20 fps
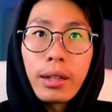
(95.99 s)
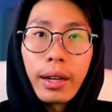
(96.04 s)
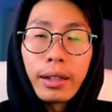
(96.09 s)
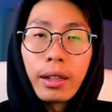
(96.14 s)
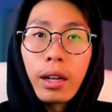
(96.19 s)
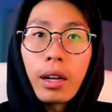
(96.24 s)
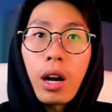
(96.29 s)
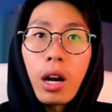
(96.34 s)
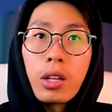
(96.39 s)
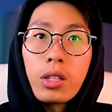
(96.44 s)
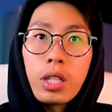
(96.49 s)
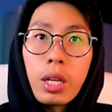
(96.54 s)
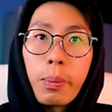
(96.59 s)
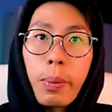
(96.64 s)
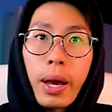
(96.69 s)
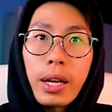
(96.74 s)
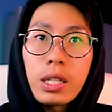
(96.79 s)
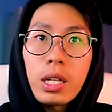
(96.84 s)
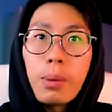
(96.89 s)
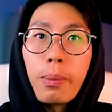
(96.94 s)
like the currency
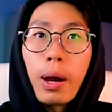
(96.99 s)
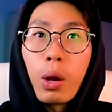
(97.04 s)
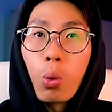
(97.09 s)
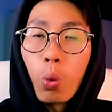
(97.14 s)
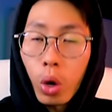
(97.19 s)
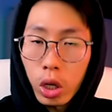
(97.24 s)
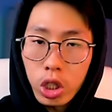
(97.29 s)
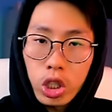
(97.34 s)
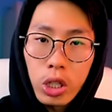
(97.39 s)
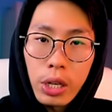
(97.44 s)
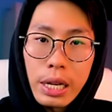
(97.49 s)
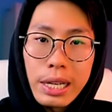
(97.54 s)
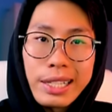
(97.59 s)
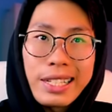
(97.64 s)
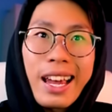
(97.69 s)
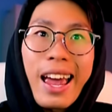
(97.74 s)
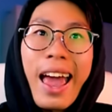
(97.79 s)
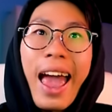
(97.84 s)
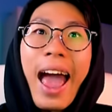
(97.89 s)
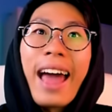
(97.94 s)
pairs in my watch list,